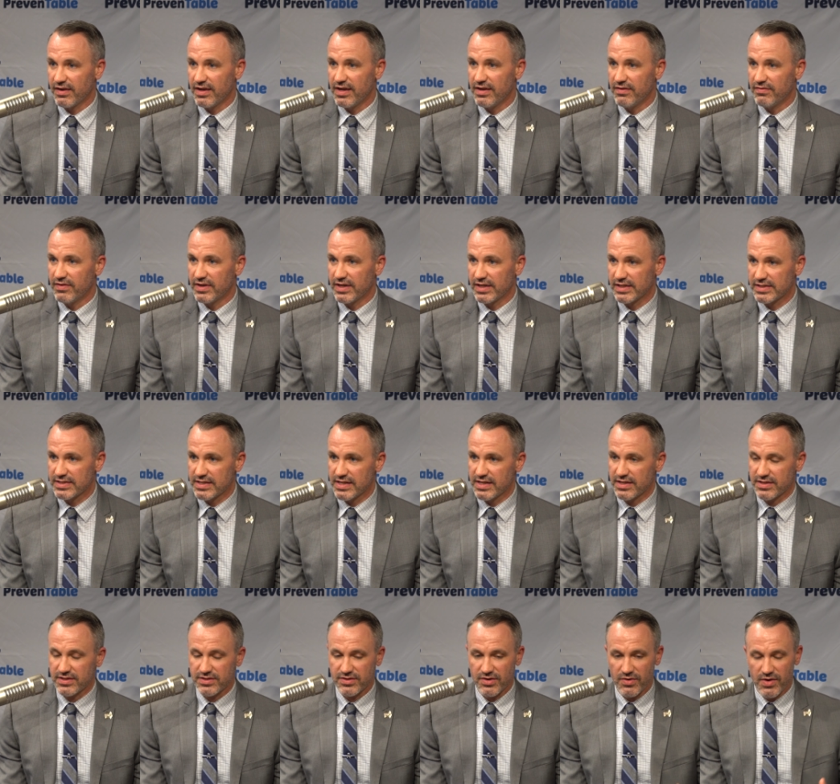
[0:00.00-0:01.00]
even exist.
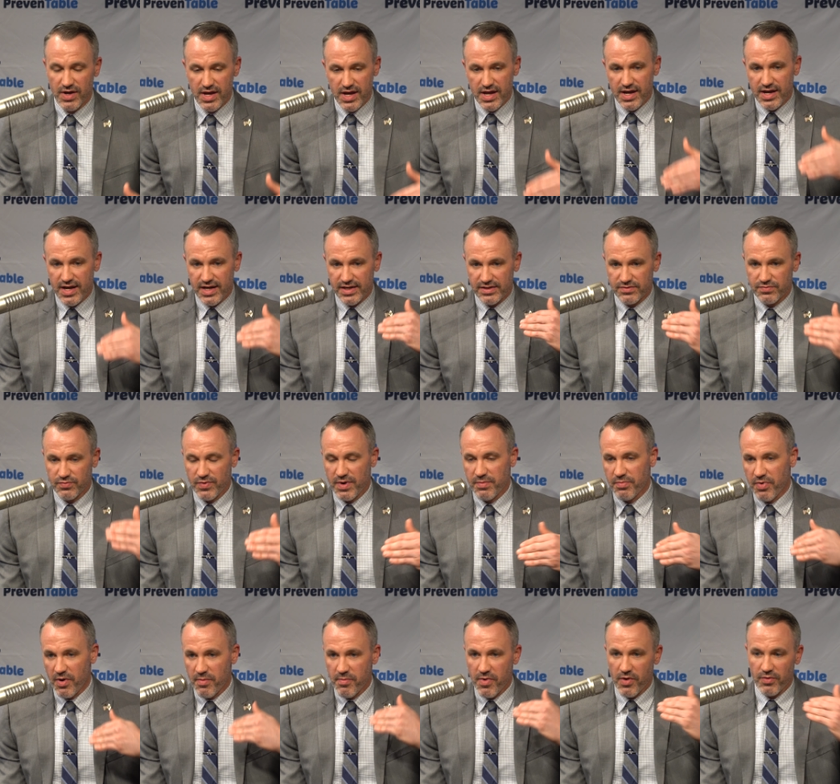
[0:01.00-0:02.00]
Yeah. So as we
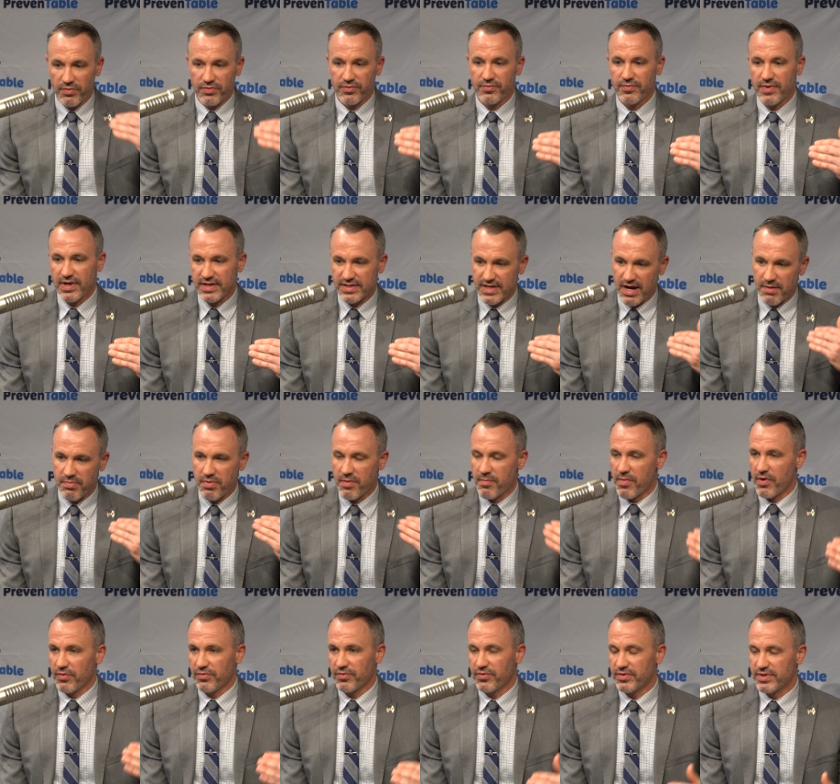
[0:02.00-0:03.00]
promote, as I
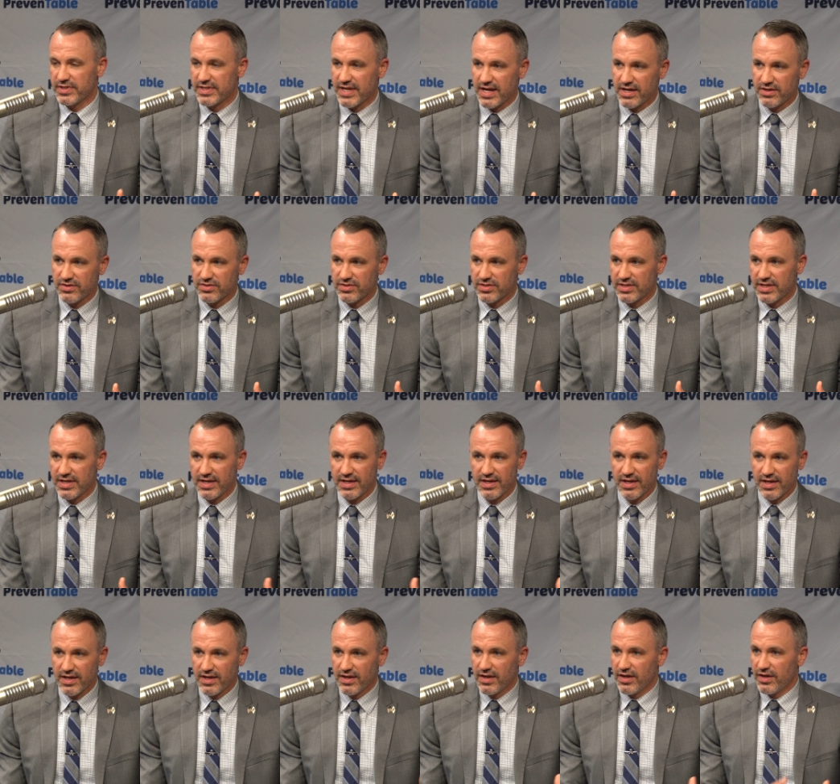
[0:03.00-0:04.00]
promote through this agency
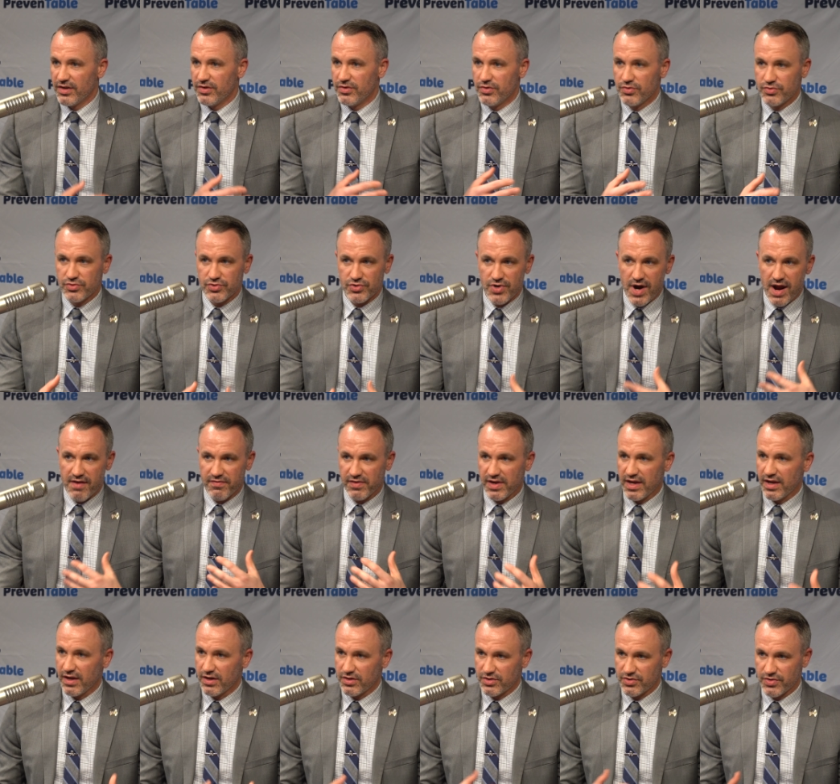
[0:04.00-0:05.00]
new
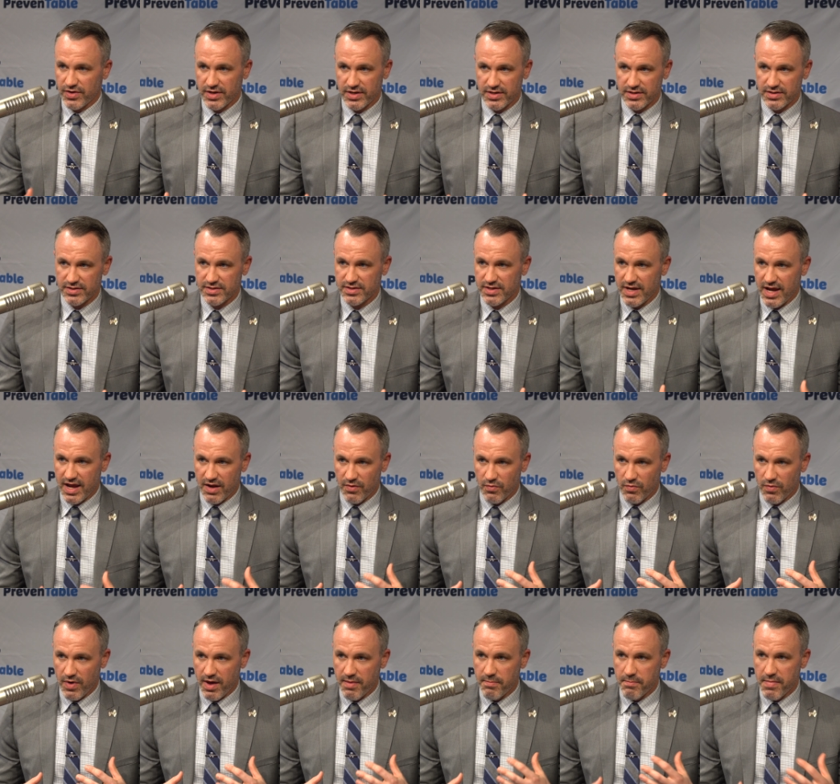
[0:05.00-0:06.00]
trafficking and trends oh,
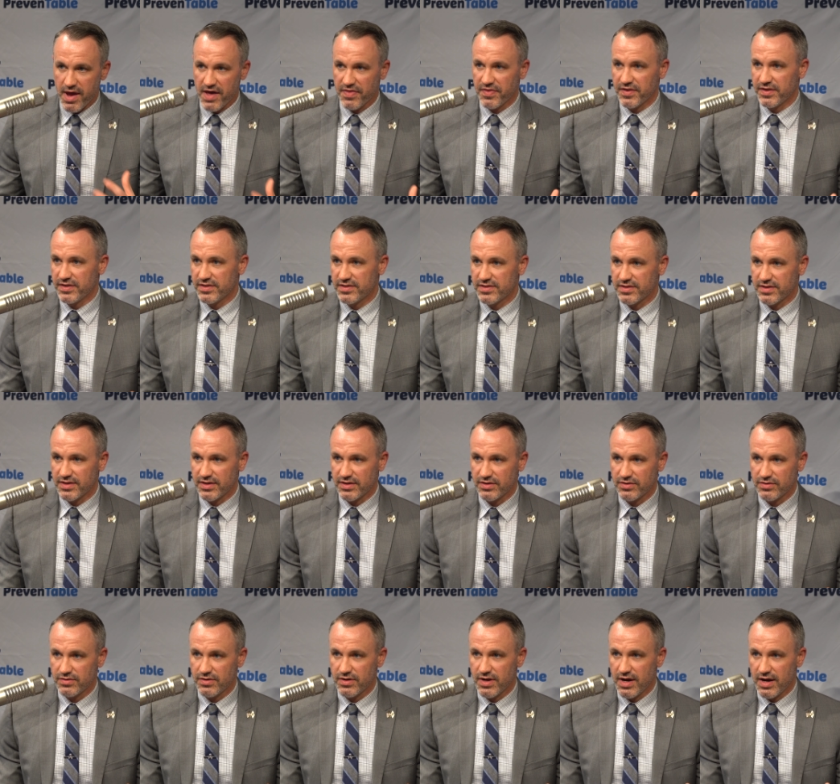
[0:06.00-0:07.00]
sure. and, and, methods that
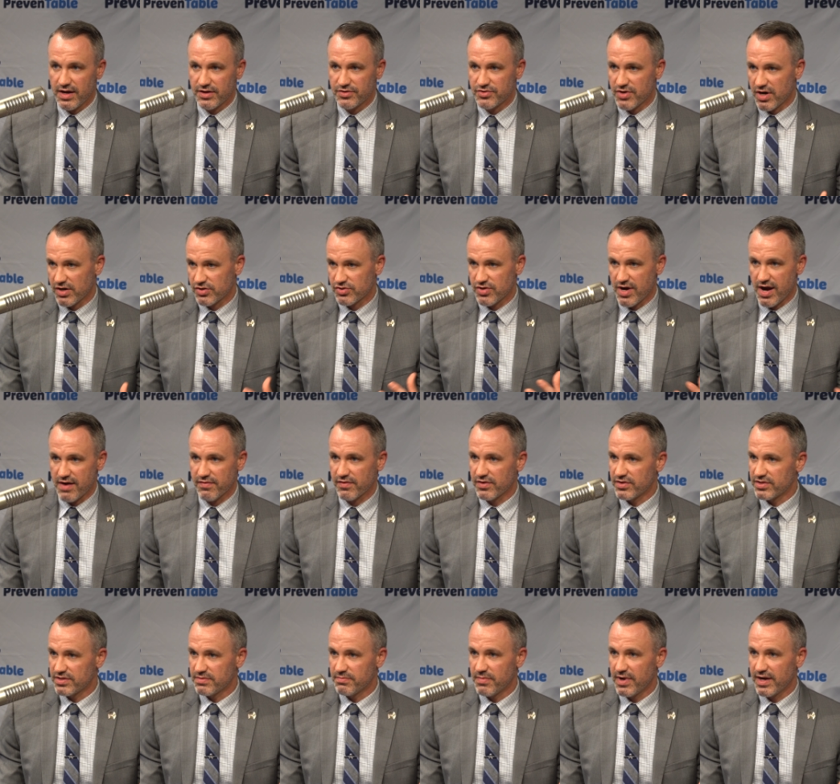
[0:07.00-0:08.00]
uh, drug
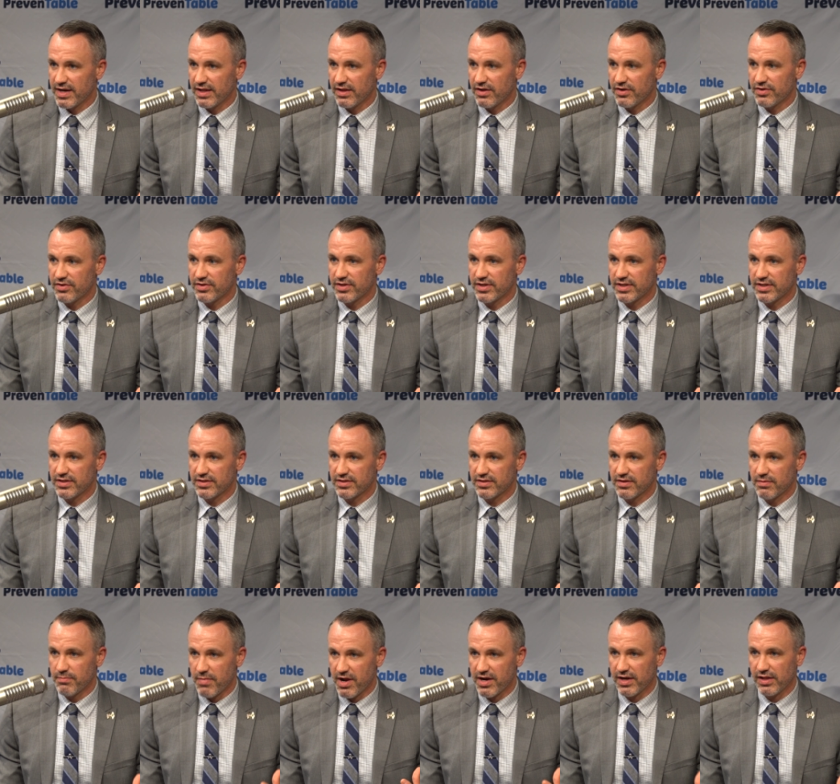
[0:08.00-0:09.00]
traffickers and money laundering
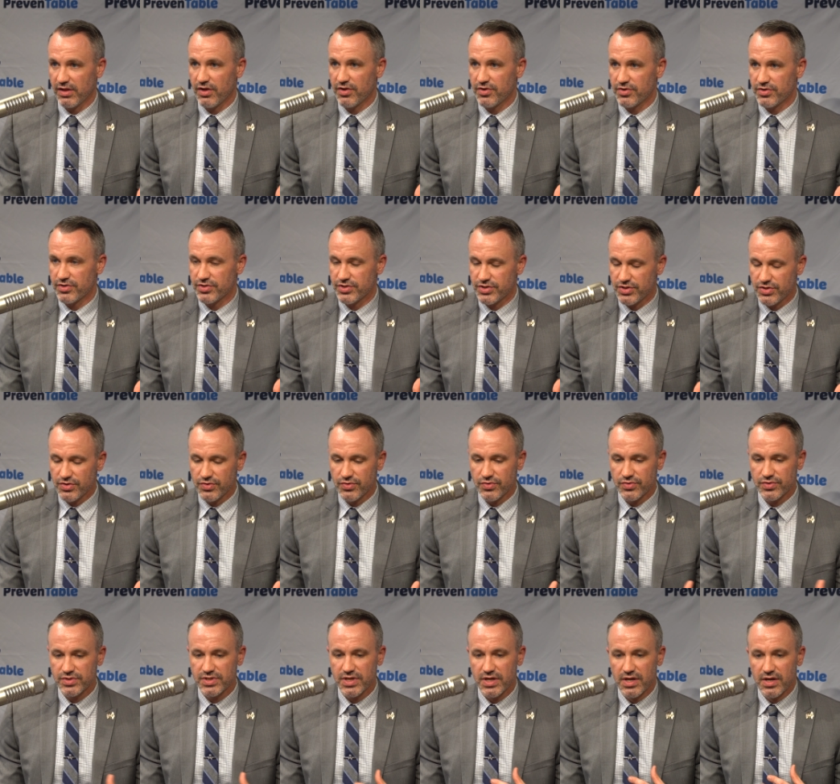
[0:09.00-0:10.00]
money launderers
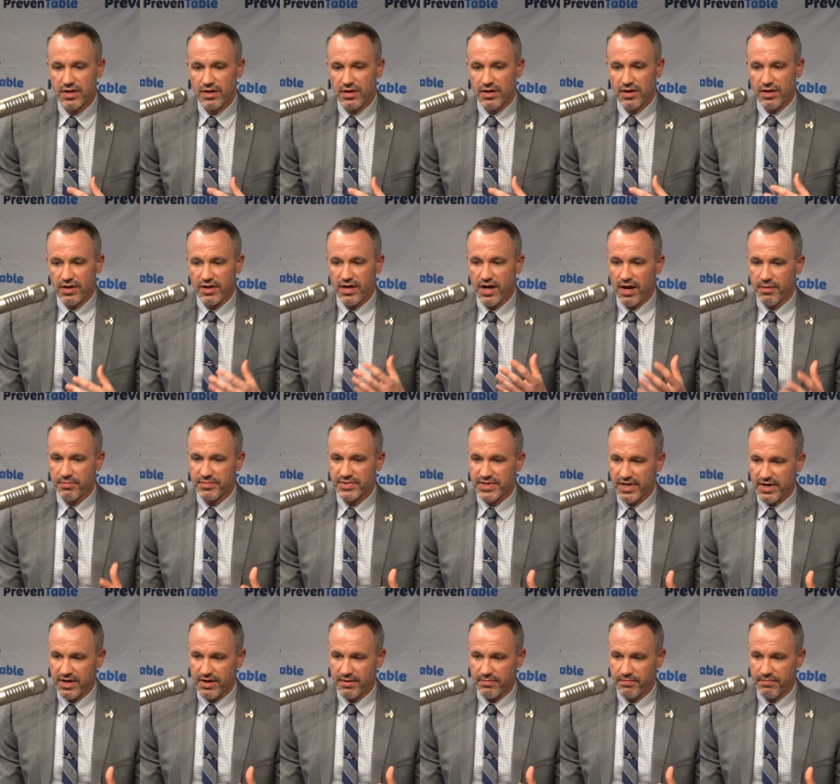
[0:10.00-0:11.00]
use comes
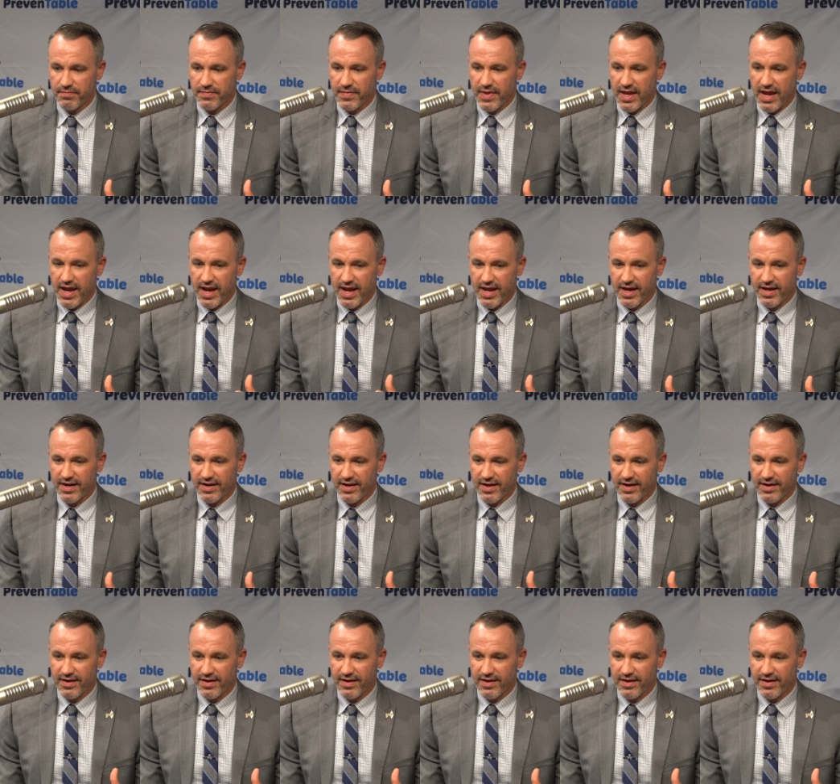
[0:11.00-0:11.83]
up, and